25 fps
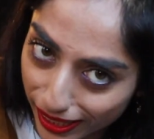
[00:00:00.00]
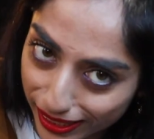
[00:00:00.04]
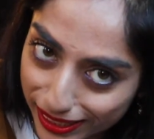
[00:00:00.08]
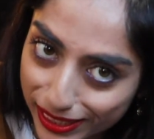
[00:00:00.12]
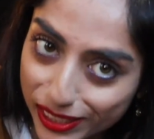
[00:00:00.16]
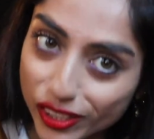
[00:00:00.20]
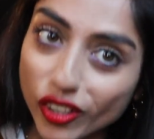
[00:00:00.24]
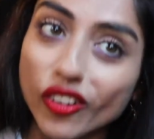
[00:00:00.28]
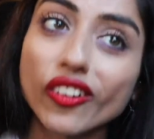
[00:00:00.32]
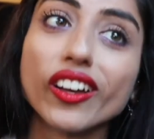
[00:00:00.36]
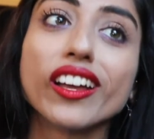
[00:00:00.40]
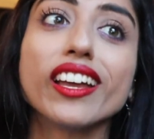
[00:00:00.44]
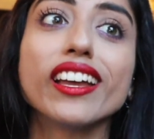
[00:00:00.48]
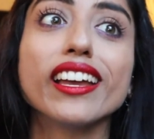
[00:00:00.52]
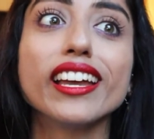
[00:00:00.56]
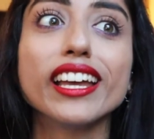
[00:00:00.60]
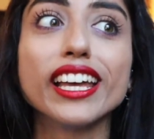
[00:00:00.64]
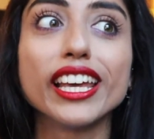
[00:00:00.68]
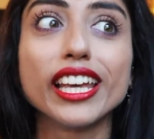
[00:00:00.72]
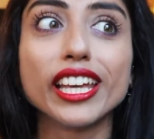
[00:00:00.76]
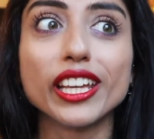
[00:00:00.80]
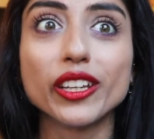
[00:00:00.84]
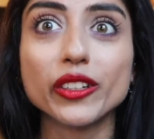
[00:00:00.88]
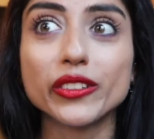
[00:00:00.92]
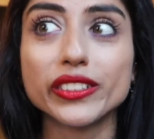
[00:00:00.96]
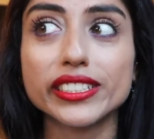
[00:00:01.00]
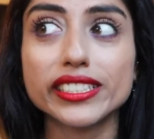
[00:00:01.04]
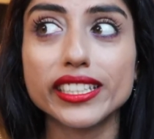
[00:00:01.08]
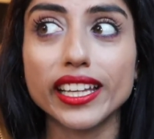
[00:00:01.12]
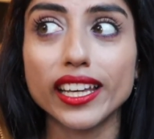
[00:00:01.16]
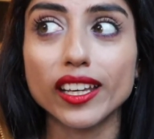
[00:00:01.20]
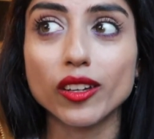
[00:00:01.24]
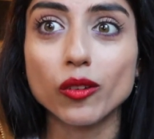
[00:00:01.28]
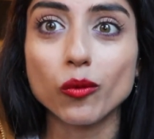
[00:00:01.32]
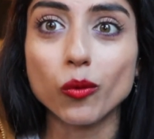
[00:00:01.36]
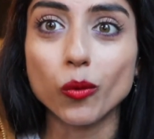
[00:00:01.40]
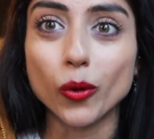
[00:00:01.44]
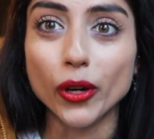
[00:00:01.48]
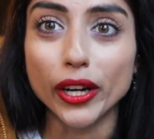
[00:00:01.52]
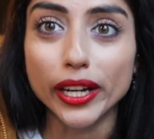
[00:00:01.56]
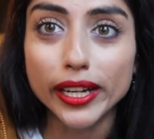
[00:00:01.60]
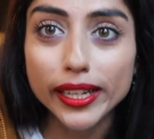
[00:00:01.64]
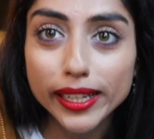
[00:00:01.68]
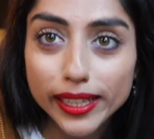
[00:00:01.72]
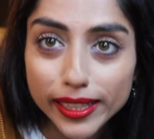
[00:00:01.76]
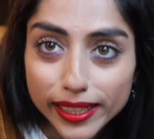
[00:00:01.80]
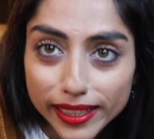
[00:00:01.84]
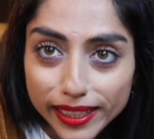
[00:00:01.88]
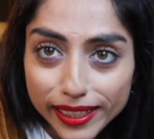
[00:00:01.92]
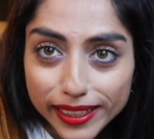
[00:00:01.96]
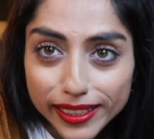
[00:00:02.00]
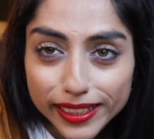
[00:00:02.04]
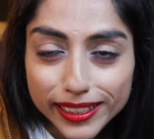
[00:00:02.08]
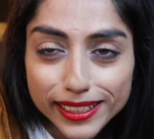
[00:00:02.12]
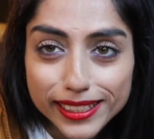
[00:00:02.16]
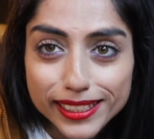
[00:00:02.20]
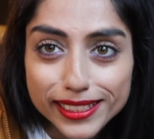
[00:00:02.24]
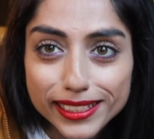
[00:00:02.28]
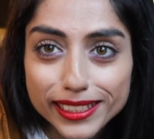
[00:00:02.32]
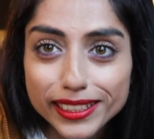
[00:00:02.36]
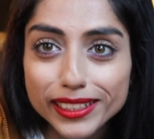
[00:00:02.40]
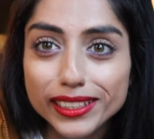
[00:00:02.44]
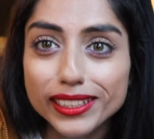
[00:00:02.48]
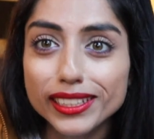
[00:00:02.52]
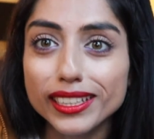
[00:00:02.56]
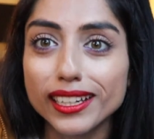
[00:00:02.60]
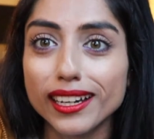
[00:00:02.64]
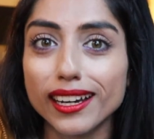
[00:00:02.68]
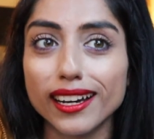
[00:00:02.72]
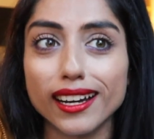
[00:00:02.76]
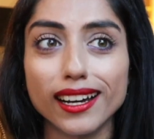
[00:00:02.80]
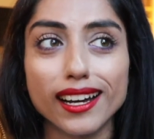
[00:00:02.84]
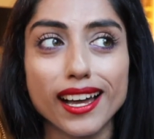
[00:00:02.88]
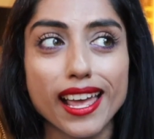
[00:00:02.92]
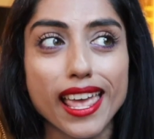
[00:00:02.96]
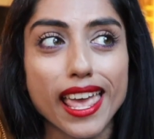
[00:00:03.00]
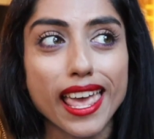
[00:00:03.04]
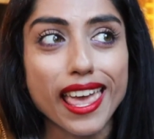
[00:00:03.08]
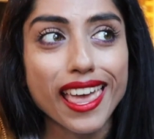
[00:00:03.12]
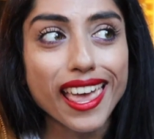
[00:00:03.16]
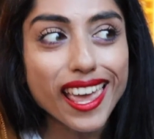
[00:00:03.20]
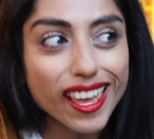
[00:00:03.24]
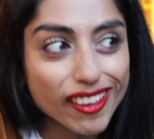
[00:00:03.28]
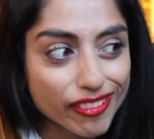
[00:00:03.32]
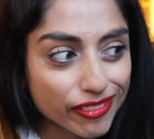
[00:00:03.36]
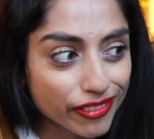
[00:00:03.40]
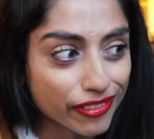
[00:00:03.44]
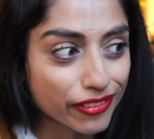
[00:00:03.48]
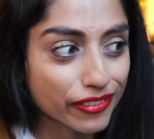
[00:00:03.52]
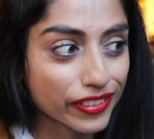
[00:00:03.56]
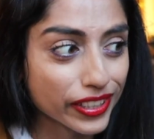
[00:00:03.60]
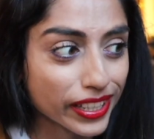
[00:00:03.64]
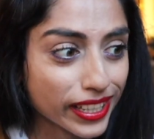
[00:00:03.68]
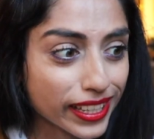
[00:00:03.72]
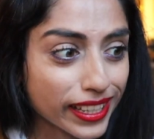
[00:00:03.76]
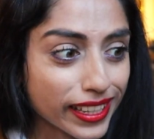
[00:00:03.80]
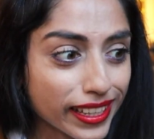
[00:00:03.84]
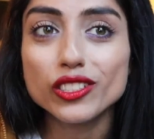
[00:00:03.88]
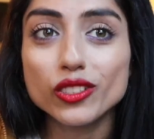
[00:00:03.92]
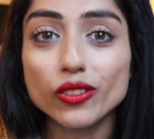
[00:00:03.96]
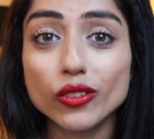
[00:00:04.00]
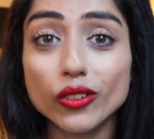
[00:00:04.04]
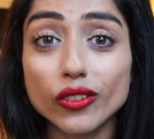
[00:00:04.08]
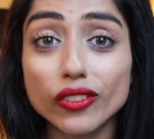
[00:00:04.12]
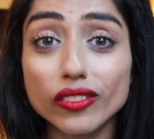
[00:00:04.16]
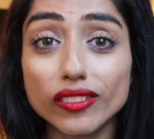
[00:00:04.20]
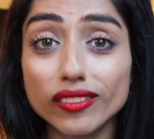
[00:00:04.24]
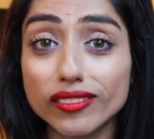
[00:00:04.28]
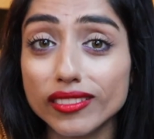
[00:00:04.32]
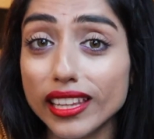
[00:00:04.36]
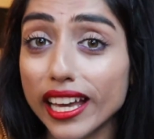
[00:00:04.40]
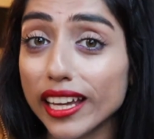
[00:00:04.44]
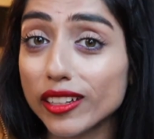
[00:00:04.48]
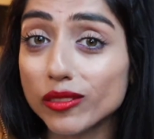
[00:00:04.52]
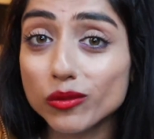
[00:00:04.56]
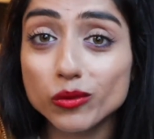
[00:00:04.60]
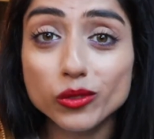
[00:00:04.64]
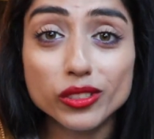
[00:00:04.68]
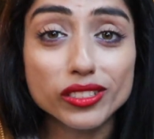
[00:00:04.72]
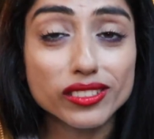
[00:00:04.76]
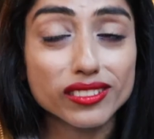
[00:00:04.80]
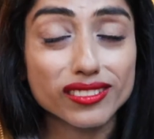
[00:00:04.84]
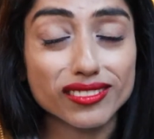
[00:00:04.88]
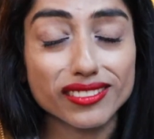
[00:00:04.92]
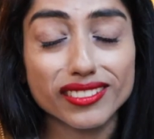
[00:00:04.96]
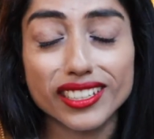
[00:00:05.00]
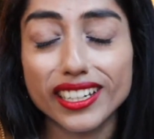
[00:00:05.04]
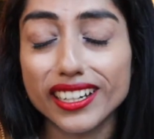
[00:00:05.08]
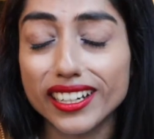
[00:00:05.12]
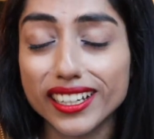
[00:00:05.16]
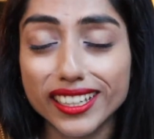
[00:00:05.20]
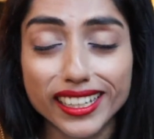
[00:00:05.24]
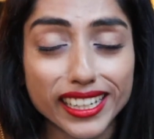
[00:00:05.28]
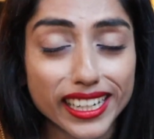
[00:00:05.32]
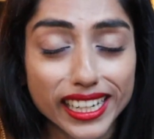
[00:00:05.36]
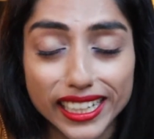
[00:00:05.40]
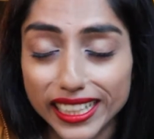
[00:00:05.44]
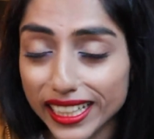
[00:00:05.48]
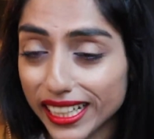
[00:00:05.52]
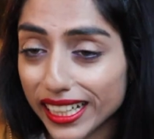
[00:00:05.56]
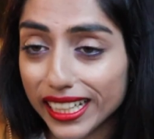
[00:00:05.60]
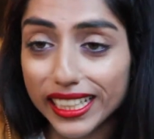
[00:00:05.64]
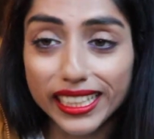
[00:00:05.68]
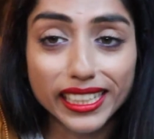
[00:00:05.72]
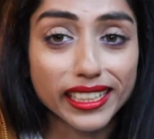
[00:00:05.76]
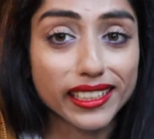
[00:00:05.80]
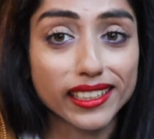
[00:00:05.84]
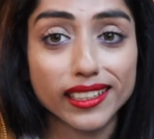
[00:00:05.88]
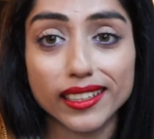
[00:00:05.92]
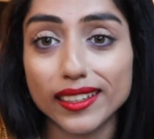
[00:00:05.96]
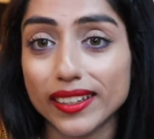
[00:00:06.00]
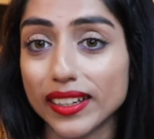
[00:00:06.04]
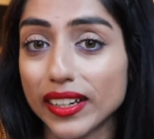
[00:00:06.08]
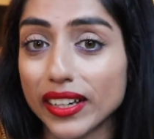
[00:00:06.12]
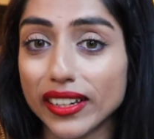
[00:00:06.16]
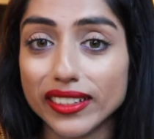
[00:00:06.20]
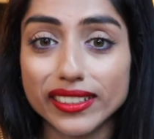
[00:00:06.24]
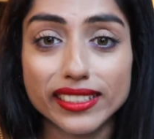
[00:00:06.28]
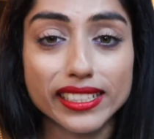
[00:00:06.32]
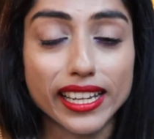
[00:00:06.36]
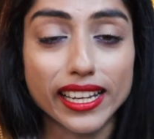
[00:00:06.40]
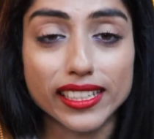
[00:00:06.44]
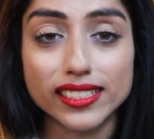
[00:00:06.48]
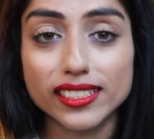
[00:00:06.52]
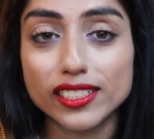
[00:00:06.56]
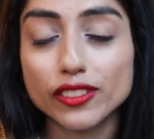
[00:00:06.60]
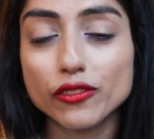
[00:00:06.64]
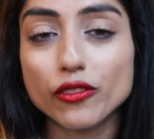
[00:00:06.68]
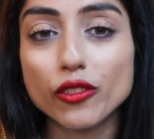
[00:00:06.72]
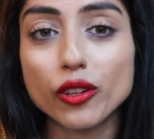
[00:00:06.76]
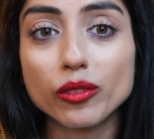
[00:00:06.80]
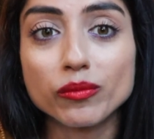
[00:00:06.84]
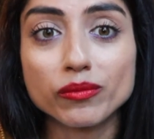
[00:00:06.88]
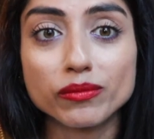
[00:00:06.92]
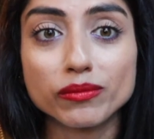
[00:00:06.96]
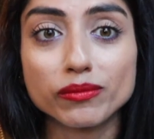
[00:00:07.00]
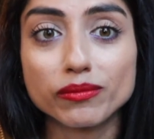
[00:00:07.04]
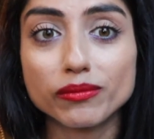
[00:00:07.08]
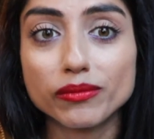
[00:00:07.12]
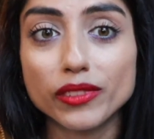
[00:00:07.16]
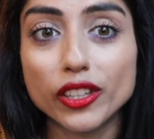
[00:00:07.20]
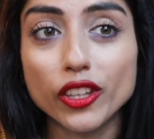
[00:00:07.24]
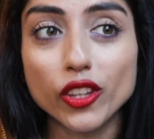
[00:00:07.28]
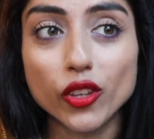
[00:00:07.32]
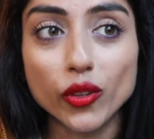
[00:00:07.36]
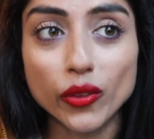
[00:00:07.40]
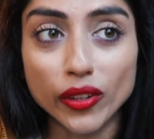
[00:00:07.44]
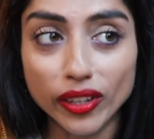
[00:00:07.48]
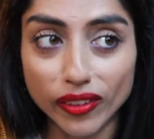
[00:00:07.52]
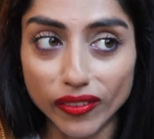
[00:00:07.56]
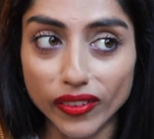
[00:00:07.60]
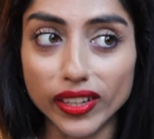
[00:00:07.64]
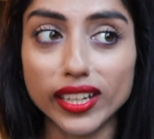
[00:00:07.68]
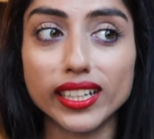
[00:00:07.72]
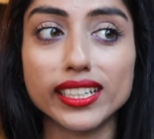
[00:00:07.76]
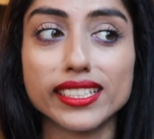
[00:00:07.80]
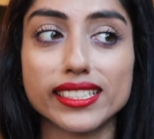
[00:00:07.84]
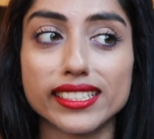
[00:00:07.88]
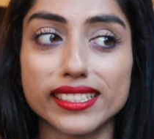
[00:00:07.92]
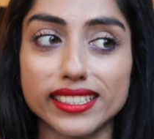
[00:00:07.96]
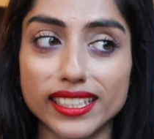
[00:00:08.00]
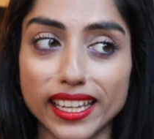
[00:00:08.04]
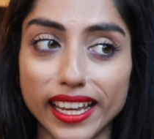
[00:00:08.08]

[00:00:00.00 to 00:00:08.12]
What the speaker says: So it was like, what the F? So that was clearly a test from the universe.